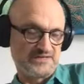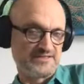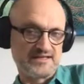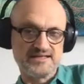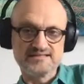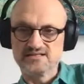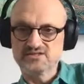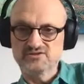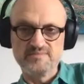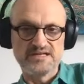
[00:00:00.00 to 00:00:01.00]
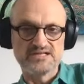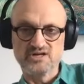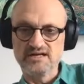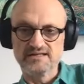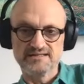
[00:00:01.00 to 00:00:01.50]
whatever that is, the
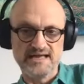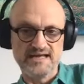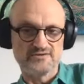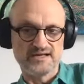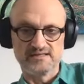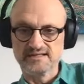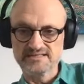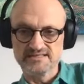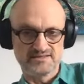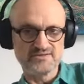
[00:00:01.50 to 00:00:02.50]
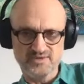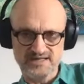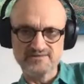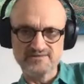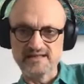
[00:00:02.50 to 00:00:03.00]
screaming child, the angry adolescent,
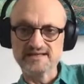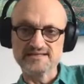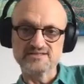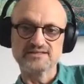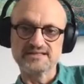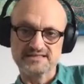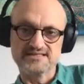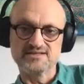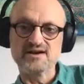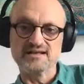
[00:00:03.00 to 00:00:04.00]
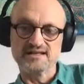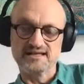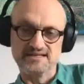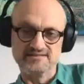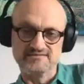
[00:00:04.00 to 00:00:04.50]
whatever that is on the
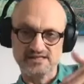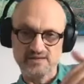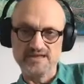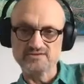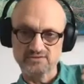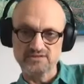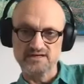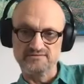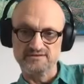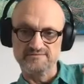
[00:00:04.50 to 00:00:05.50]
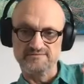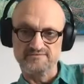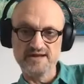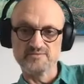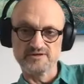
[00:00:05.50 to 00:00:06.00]
inside in a developmental kind of
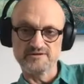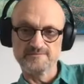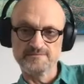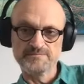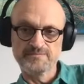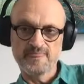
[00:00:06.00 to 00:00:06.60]
a framework.